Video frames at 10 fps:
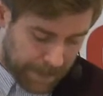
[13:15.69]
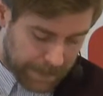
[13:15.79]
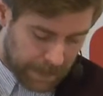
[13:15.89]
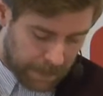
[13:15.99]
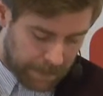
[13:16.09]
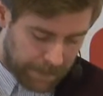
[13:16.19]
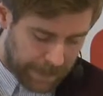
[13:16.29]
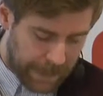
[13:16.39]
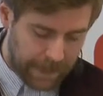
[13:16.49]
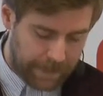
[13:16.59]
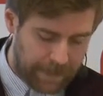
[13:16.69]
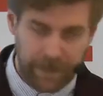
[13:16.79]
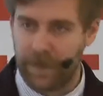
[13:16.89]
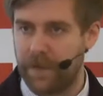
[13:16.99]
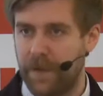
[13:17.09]
So with that,
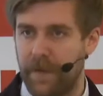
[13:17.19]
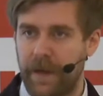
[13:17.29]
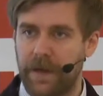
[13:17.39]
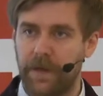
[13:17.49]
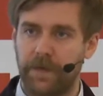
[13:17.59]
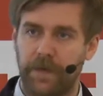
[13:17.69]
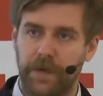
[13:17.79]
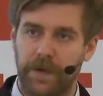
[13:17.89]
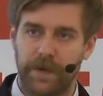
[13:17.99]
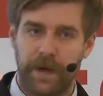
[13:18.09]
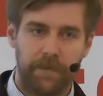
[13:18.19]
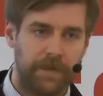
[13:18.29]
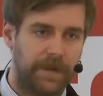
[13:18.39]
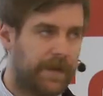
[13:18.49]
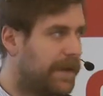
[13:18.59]
uh, thank you for your time.
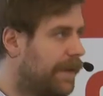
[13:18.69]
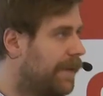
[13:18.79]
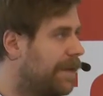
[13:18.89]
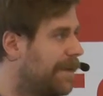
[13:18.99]
and.